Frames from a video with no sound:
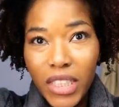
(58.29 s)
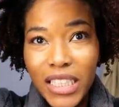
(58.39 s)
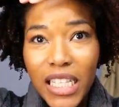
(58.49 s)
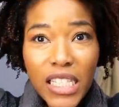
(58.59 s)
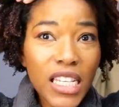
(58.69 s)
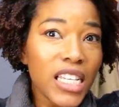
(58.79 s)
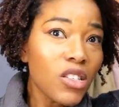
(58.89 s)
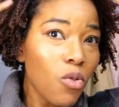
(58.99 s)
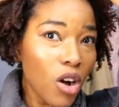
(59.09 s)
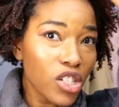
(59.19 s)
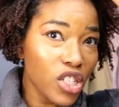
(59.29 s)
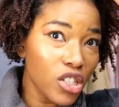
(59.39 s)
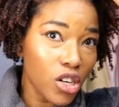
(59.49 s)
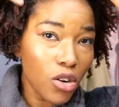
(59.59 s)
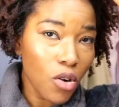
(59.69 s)
This is a wash
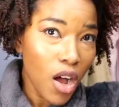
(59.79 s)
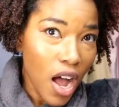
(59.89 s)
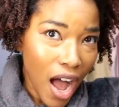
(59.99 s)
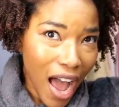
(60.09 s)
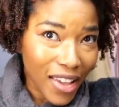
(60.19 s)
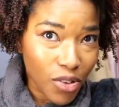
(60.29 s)
and go. I